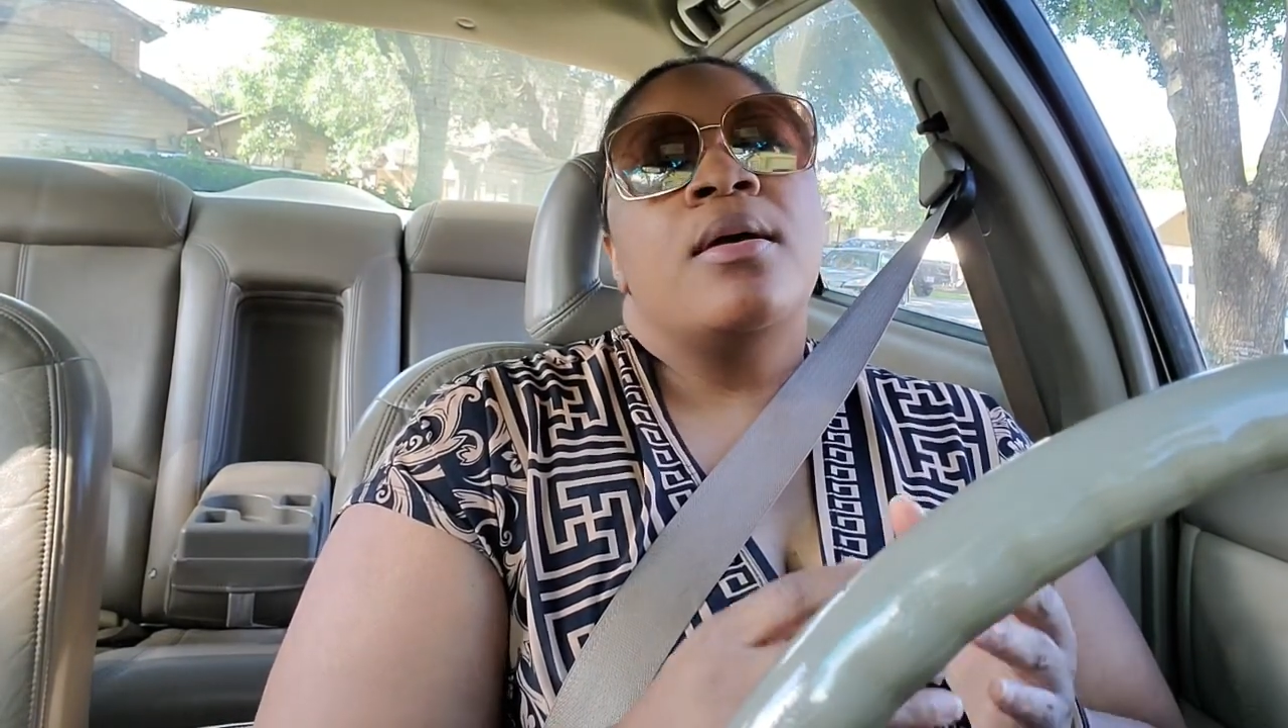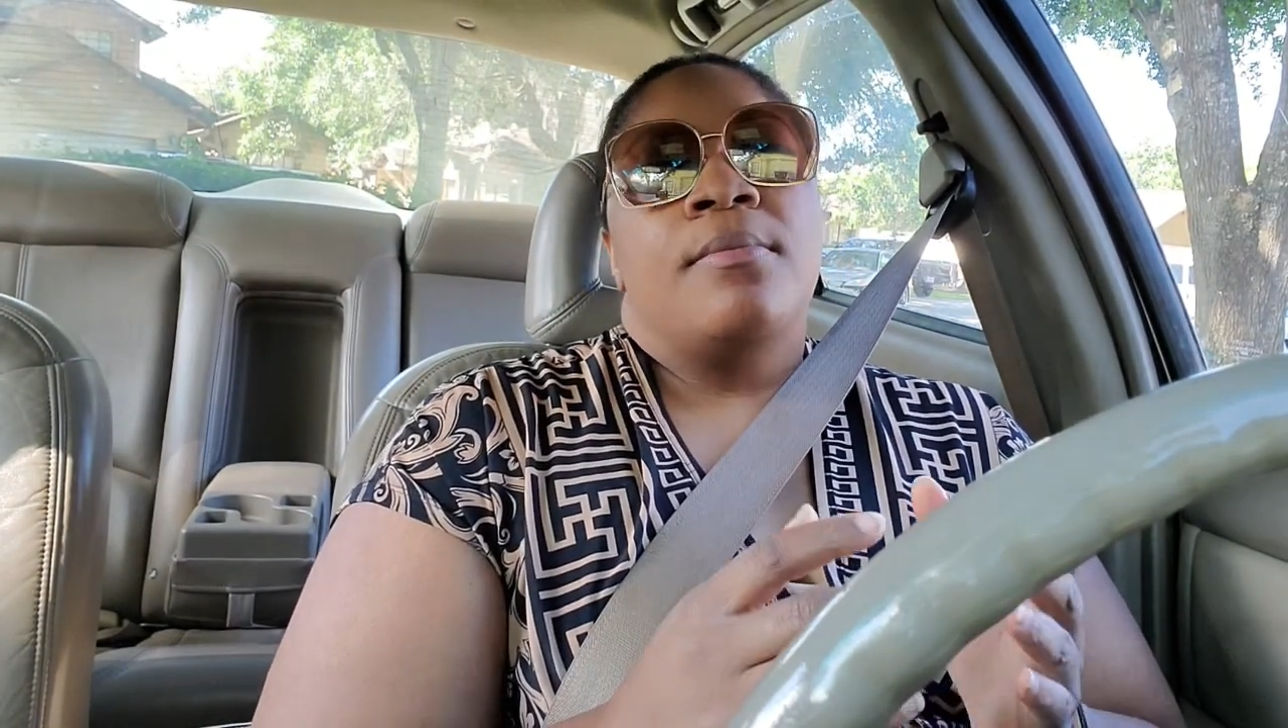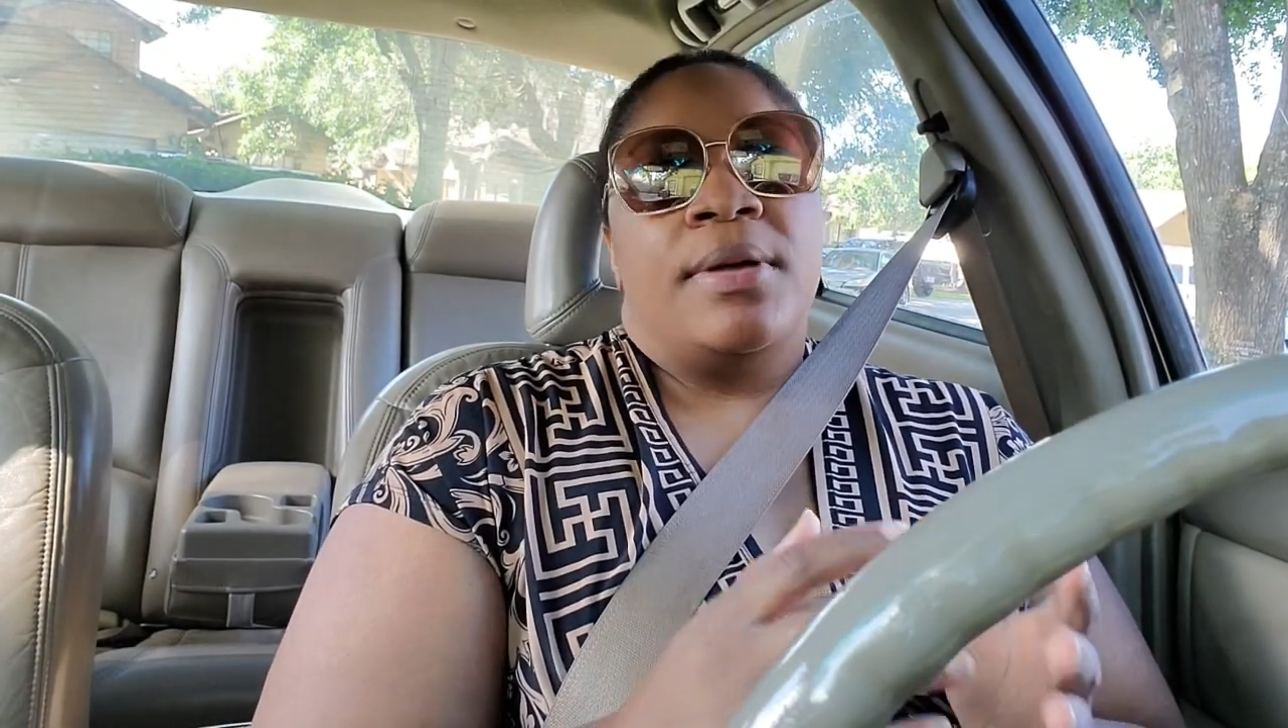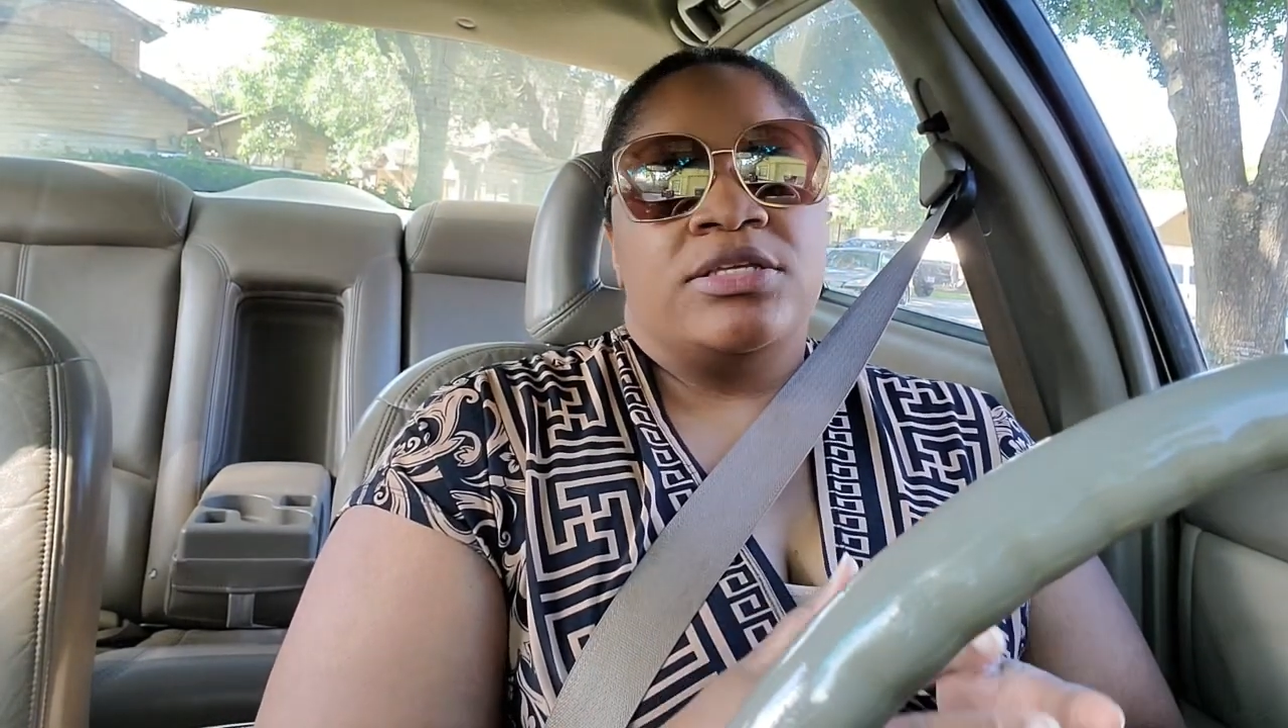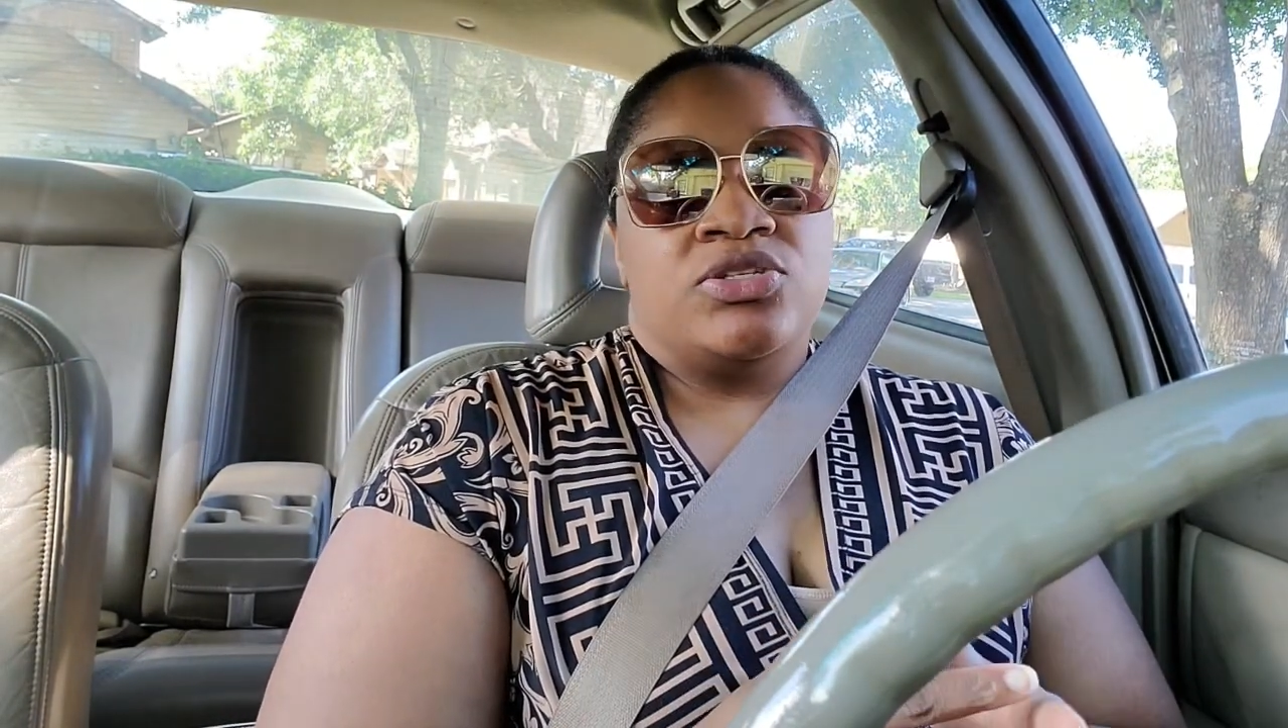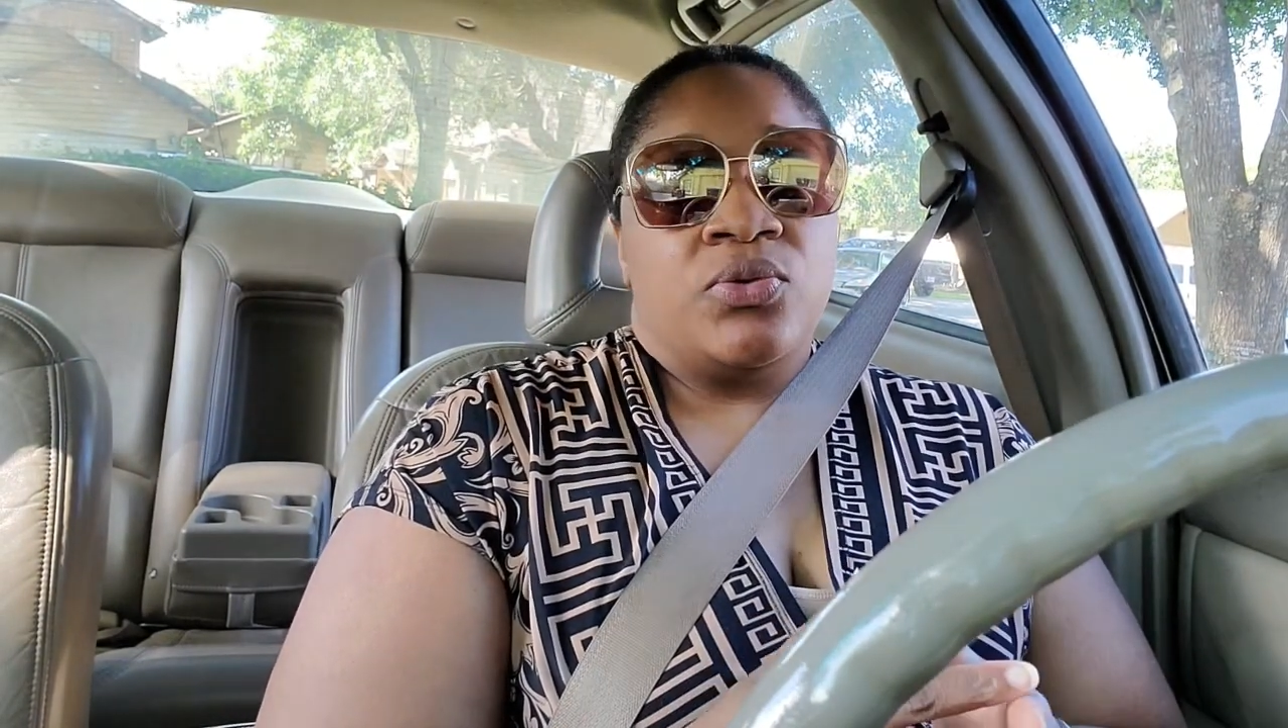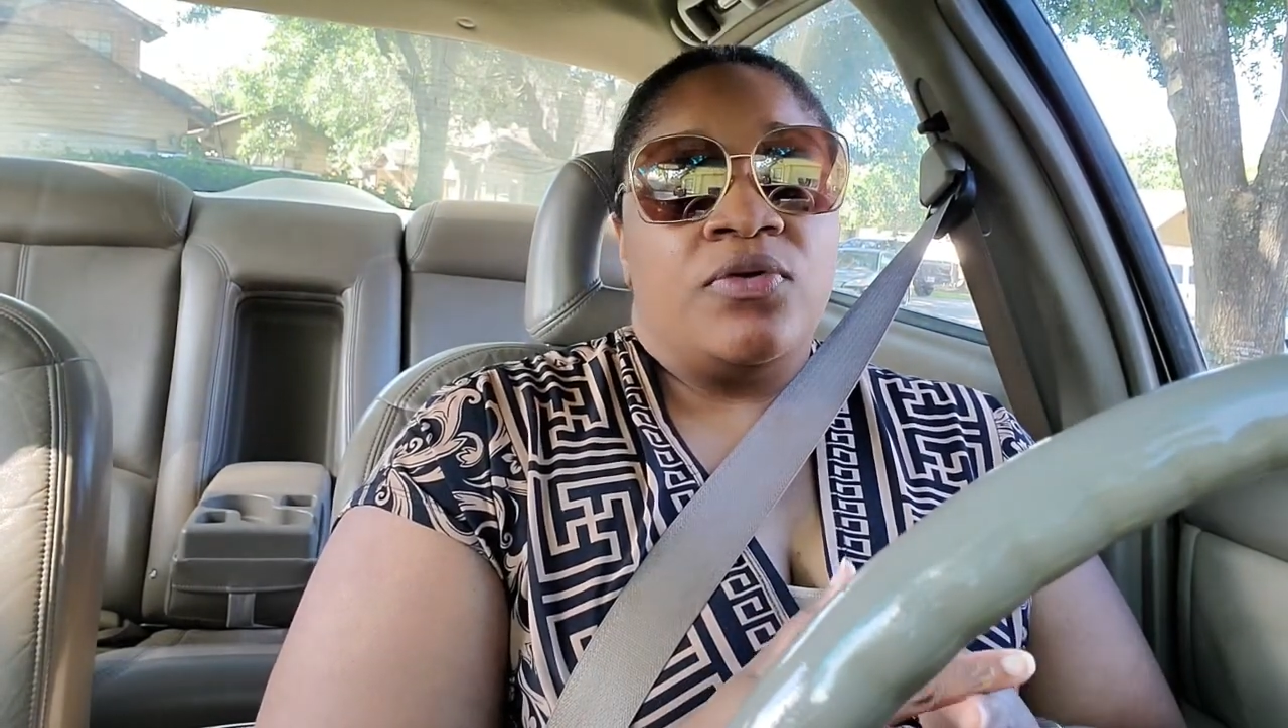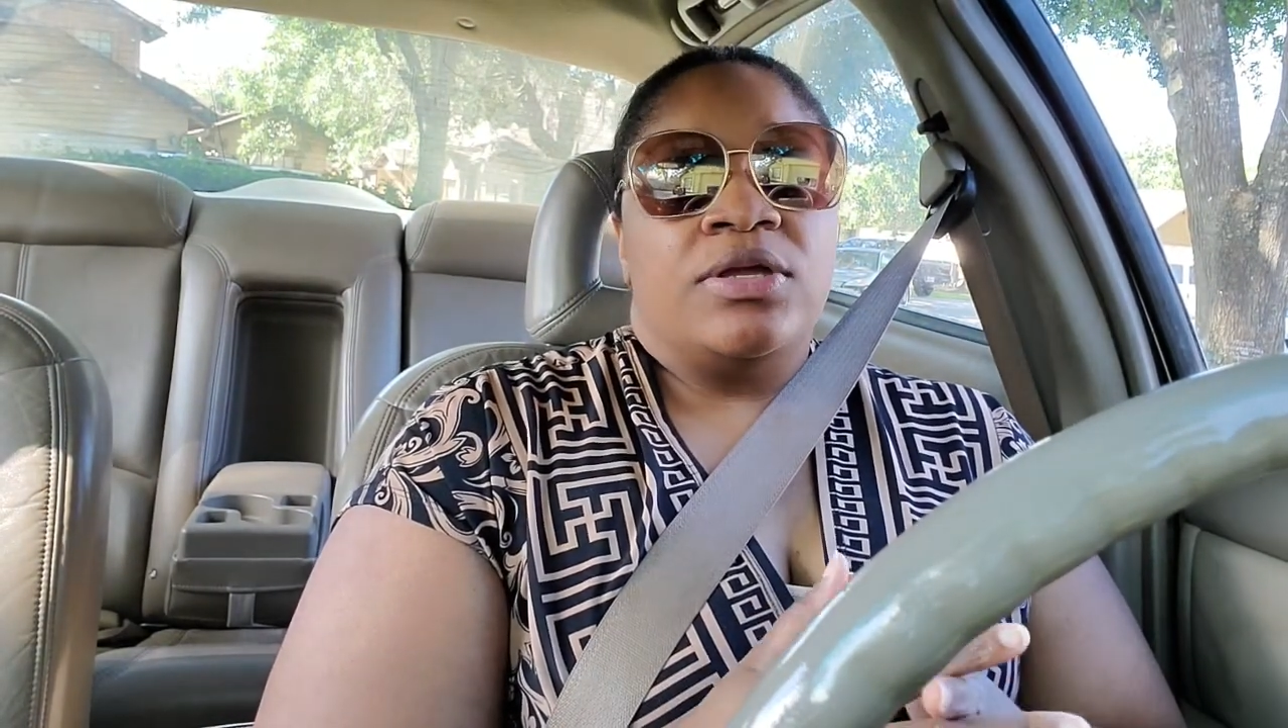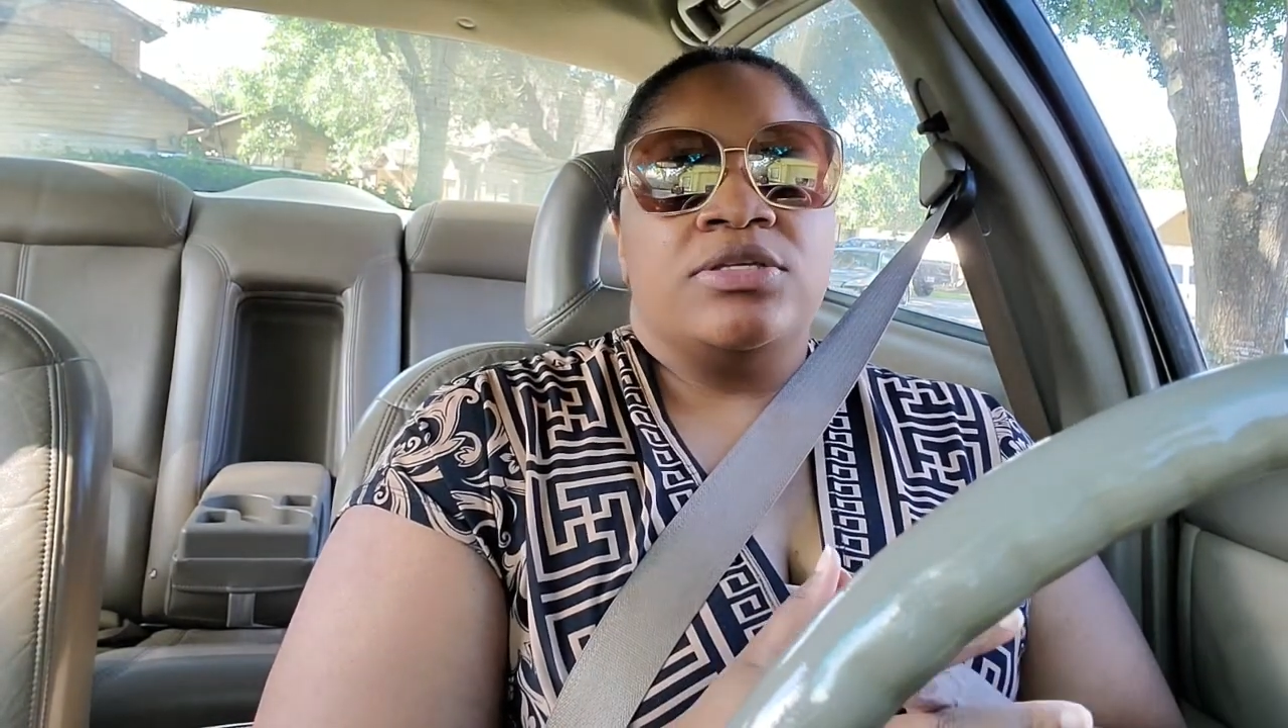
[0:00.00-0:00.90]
my story.